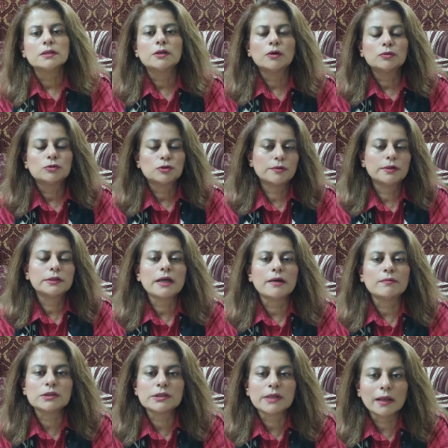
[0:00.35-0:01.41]
So students,
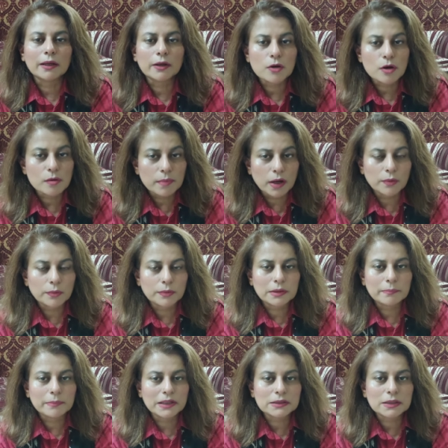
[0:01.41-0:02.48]
I was telling you
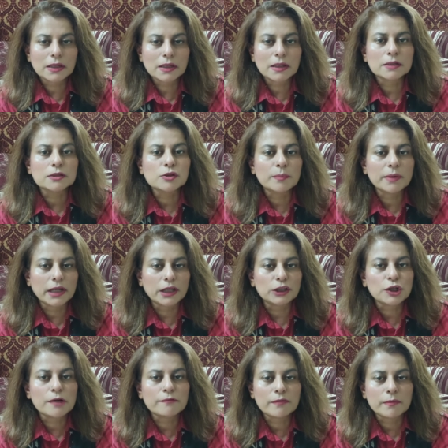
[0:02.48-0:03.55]
about the basic
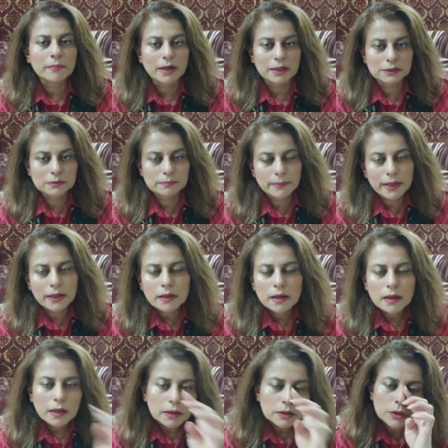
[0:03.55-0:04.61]
instrumentation of a mass
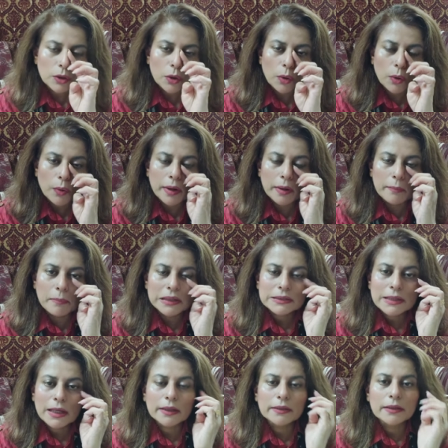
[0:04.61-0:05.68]
spec. So
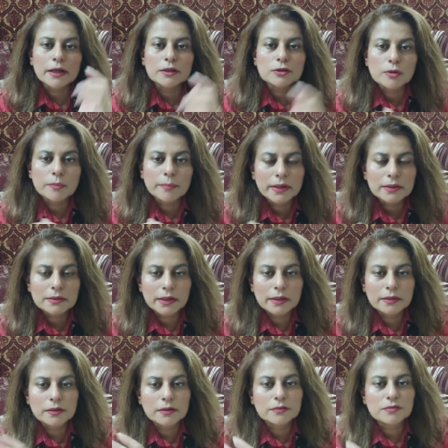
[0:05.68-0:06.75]
basically the instrument,
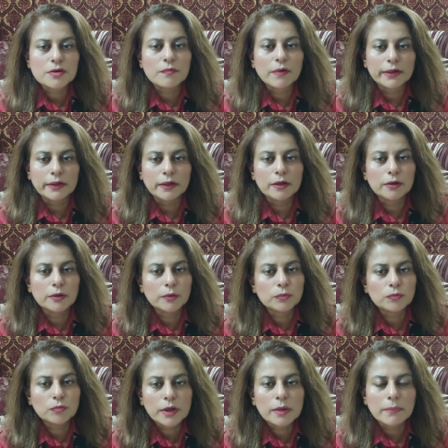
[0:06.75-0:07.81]
it is divided into
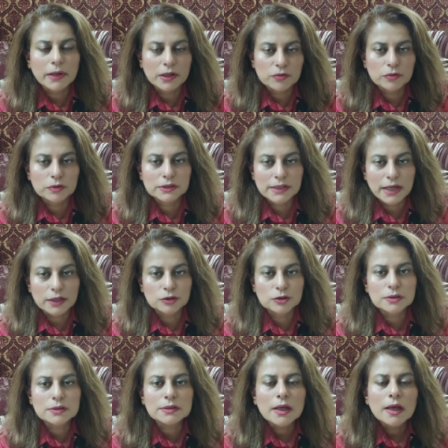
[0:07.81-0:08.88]
three major
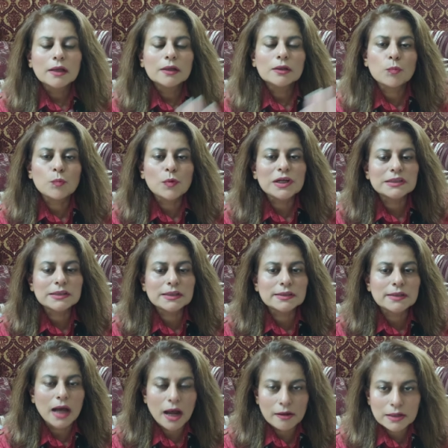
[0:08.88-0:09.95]
sections. The first is
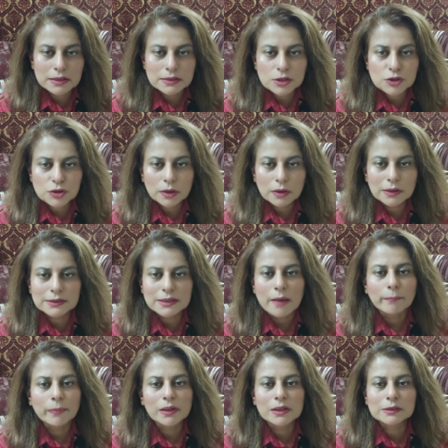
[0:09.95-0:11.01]
the ionization. The
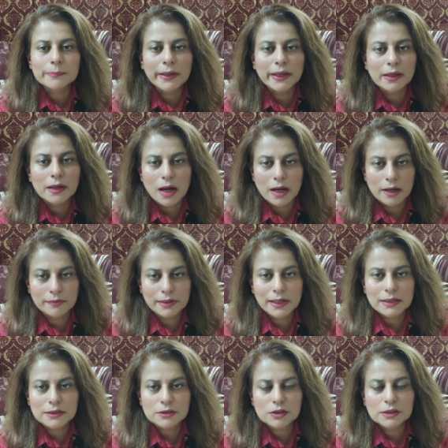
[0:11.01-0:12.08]
sample is being
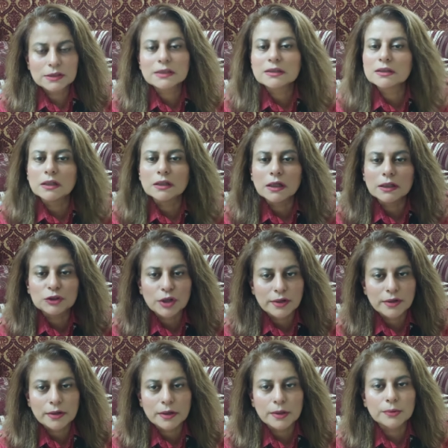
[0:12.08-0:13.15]
ionized. Is it
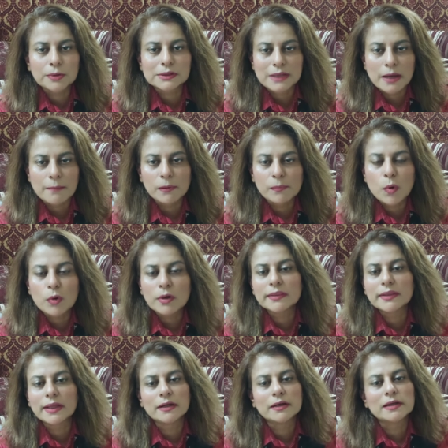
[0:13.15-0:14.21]
injected into the sample pot
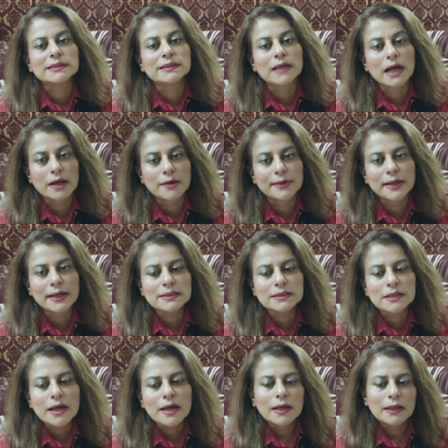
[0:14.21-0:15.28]
and then it is ionized.